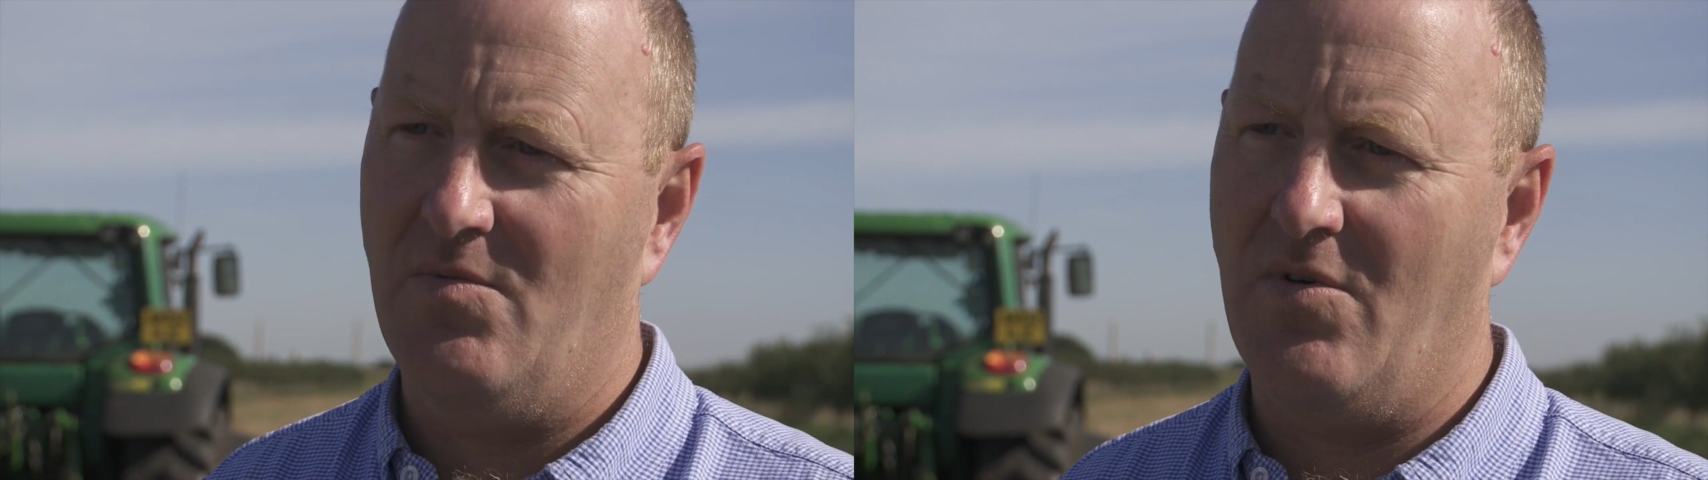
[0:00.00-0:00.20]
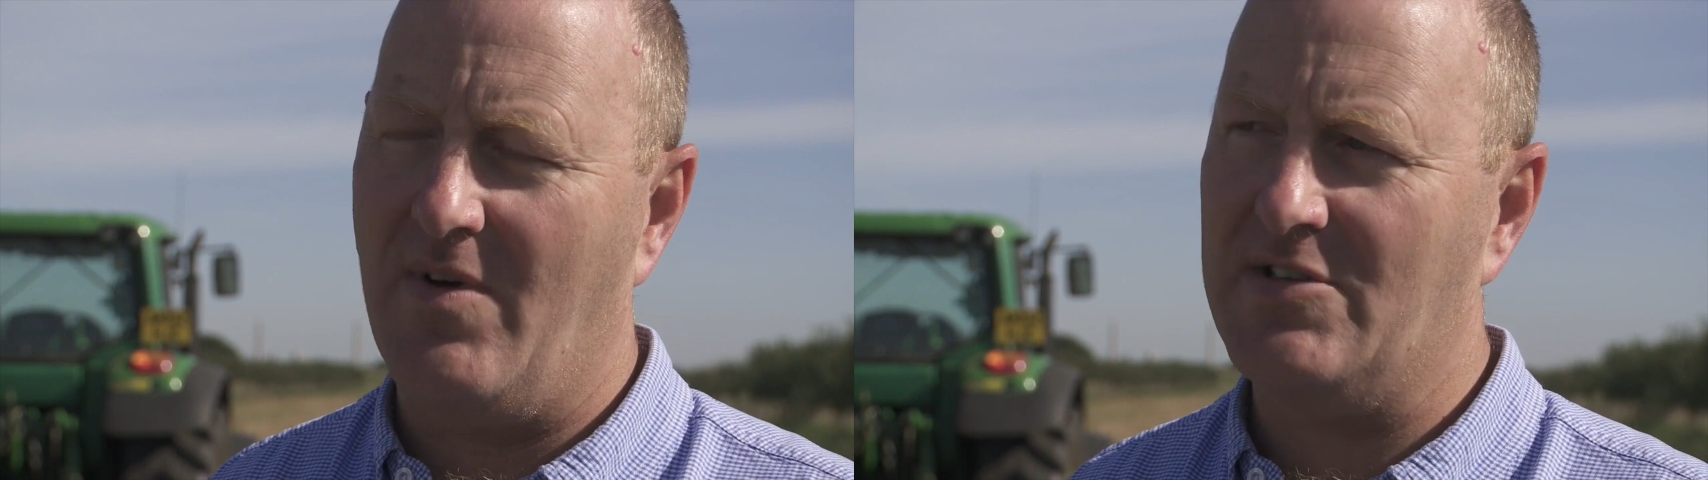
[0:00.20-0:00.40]

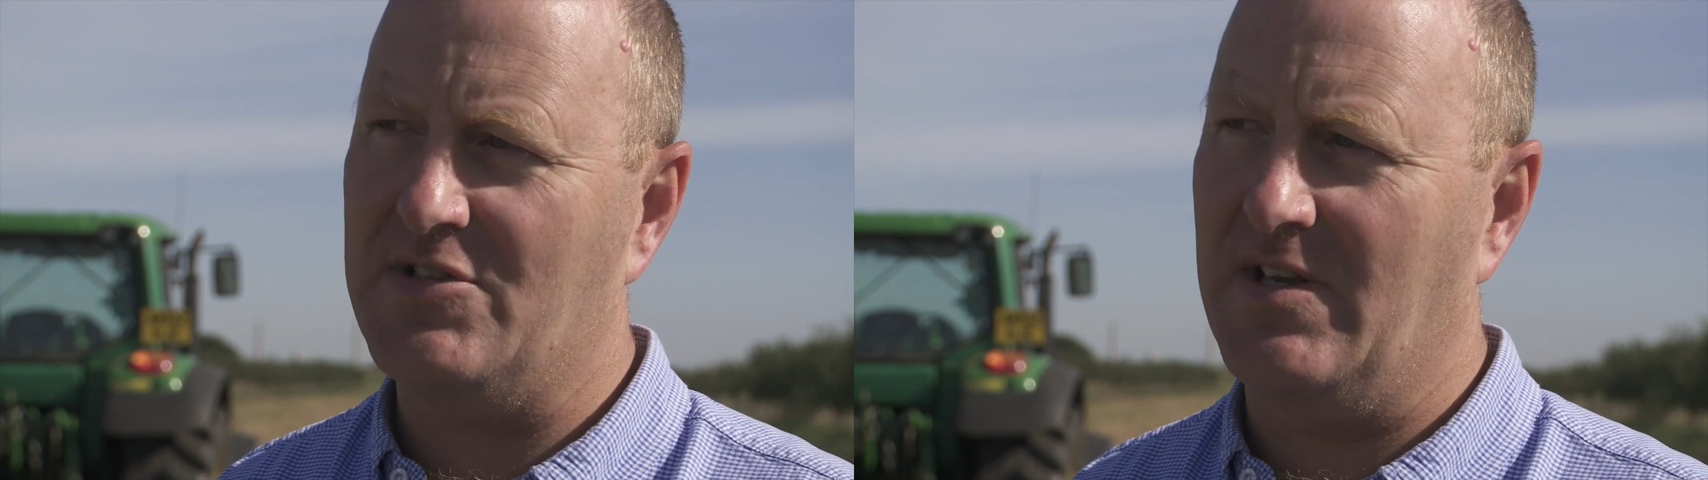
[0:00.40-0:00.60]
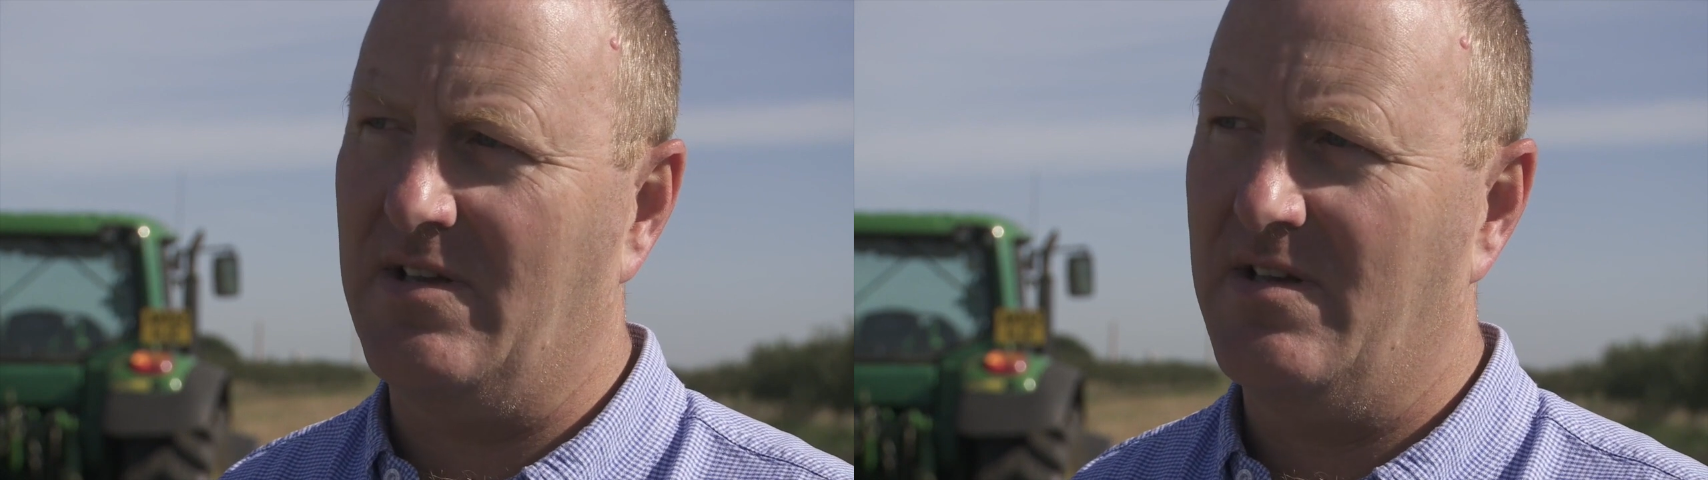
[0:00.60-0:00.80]
We're
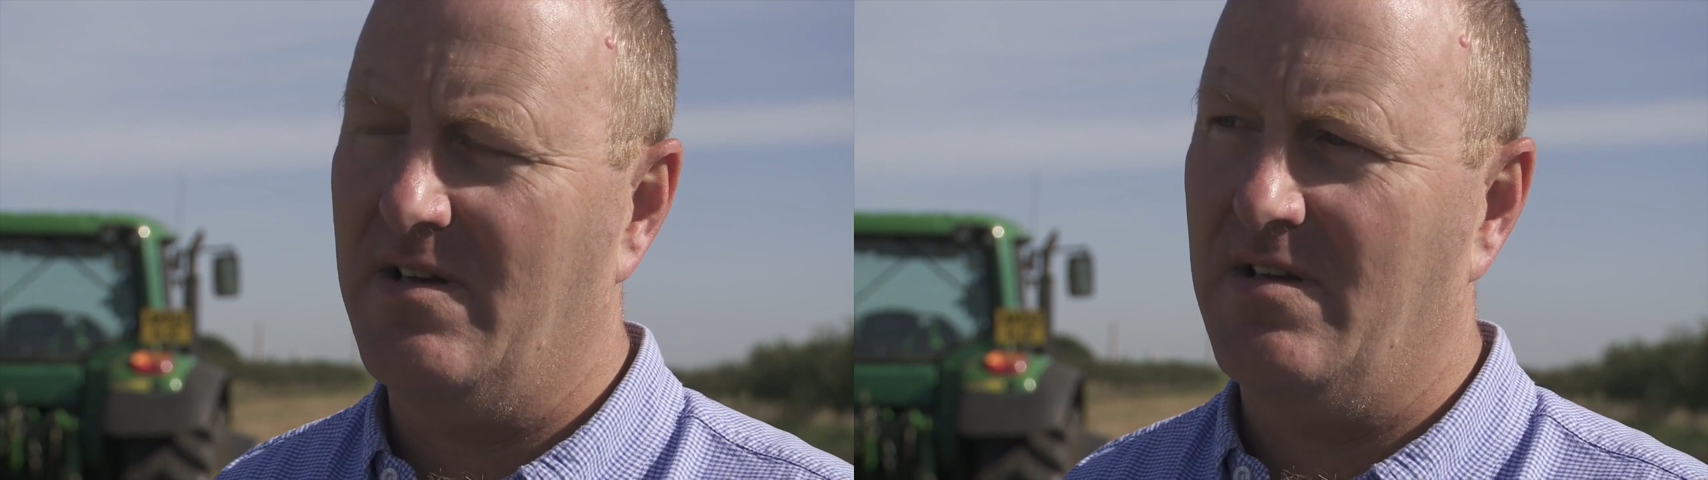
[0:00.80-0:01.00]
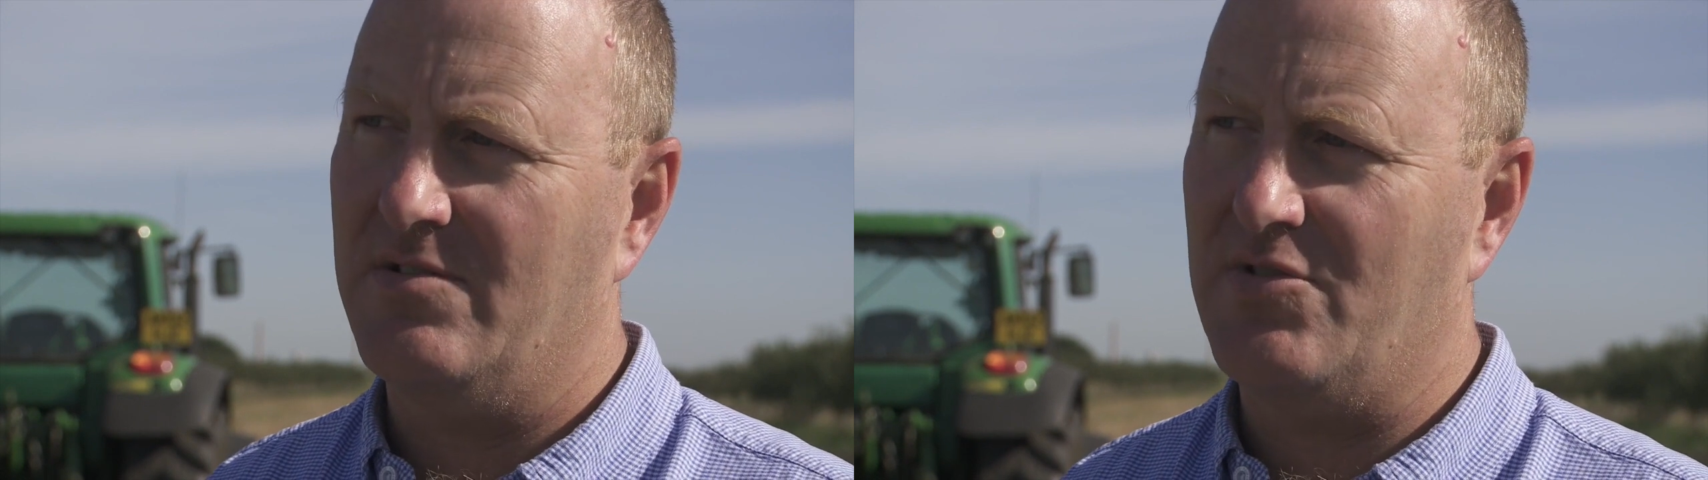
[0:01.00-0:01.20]
actually
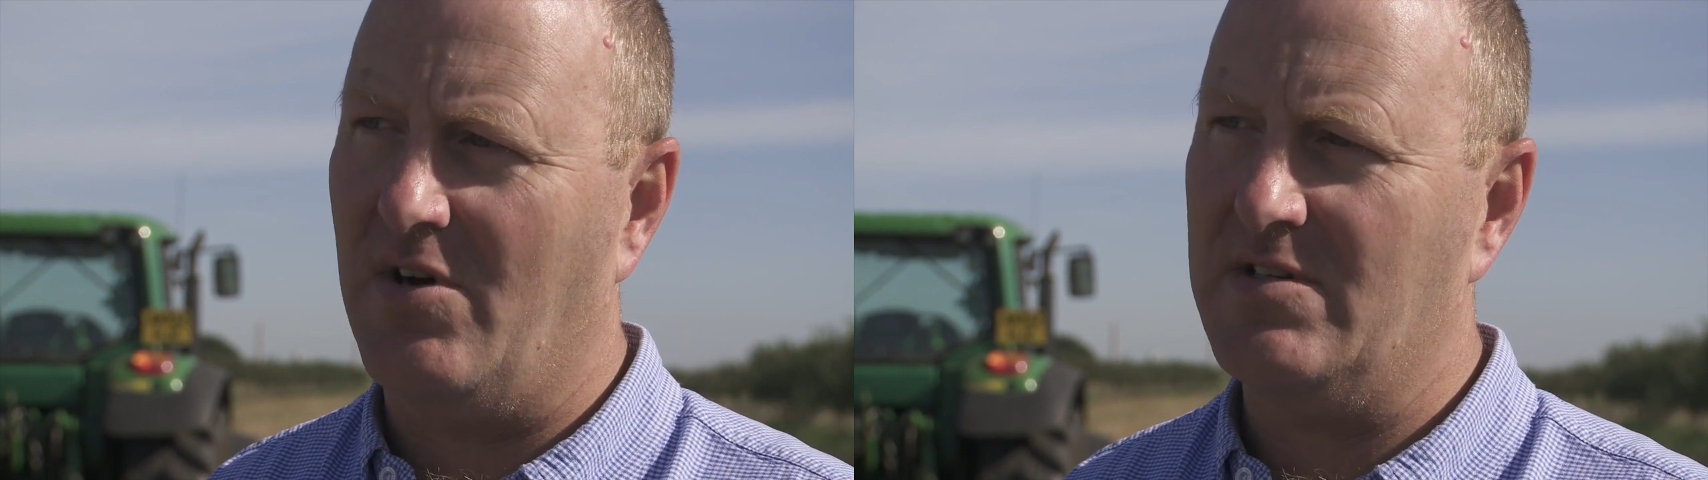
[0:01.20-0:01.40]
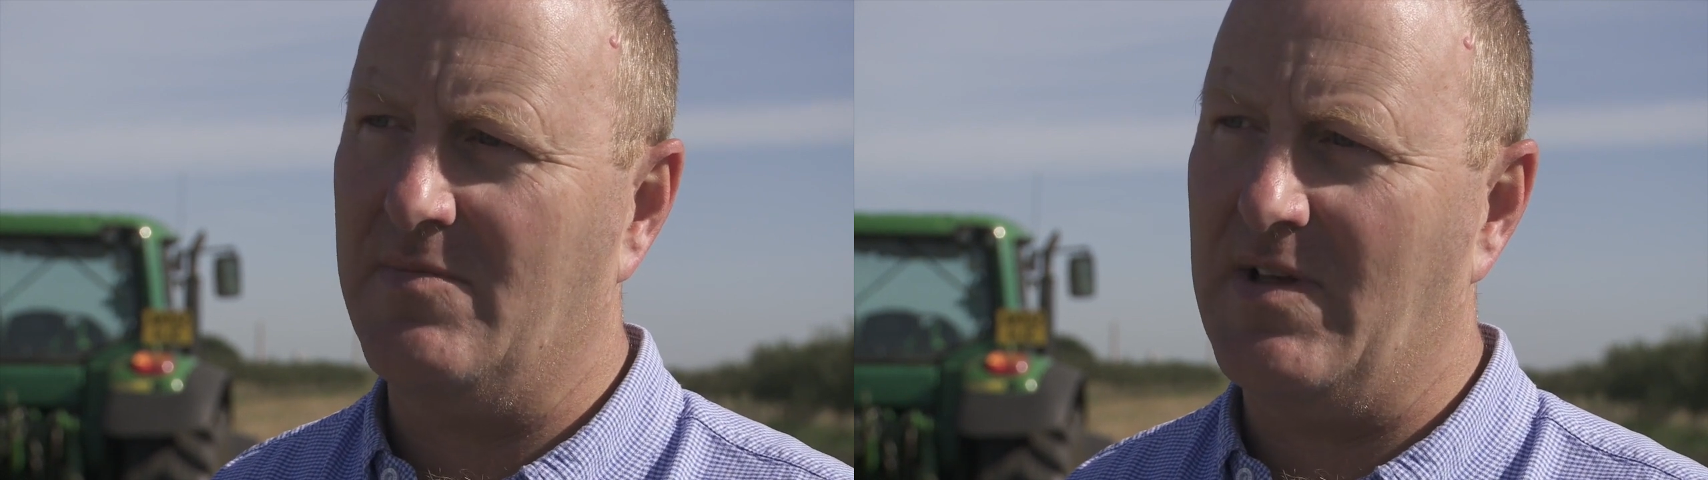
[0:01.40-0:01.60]
trying to